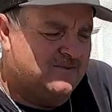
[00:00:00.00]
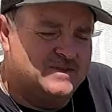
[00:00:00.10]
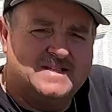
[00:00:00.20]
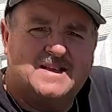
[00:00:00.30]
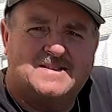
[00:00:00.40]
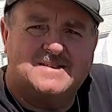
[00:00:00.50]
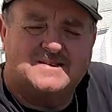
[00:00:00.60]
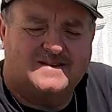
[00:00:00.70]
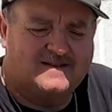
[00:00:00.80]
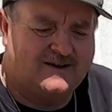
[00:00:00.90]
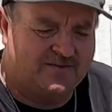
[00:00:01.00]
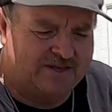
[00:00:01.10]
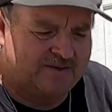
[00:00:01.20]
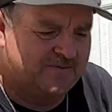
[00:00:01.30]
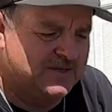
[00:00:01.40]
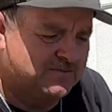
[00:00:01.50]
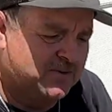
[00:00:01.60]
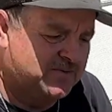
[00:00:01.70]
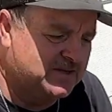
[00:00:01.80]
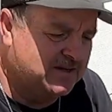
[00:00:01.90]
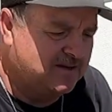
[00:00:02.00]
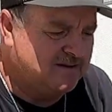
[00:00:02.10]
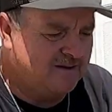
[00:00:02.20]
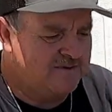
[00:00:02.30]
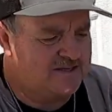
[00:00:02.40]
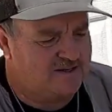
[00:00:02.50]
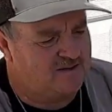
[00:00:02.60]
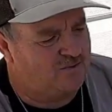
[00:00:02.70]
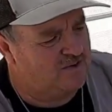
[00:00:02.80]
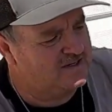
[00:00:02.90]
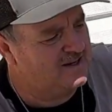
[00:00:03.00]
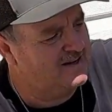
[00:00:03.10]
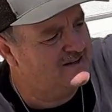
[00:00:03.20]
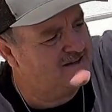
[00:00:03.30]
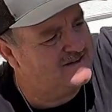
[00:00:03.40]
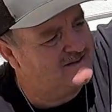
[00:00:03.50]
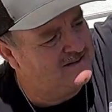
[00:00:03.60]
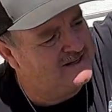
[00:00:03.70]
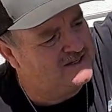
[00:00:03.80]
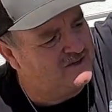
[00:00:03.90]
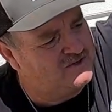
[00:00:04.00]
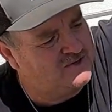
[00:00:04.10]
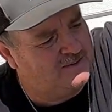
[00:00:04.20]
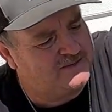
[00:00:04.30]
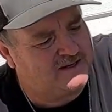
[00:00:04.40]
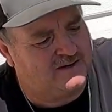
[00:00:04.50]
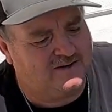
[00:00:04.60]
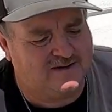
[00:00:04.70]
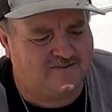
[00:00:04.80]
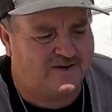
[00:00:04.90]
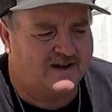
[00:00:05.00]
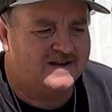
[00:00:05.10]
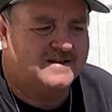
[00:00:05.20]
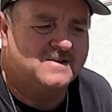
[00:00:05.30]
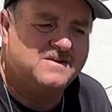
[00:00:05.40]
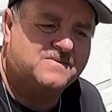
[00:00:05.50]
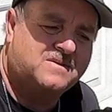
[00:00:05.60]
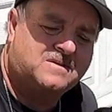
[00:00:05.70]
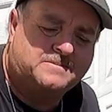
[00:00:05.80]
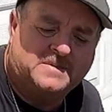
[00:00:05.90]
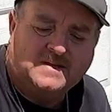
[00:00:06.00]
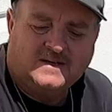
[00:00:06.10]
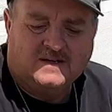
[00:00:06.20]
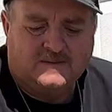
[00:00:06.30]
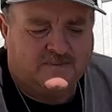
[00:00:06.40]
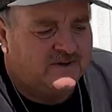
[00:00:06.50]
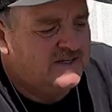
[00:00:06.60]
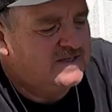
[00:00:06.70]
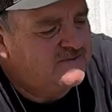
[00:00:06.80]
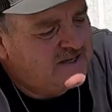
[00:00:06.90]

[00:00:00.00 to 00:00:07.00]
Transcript: really like it. Everything fits perfectly. Everything's gonna work nice. Nice tall strap to carry it if I gotta carry it for long periods of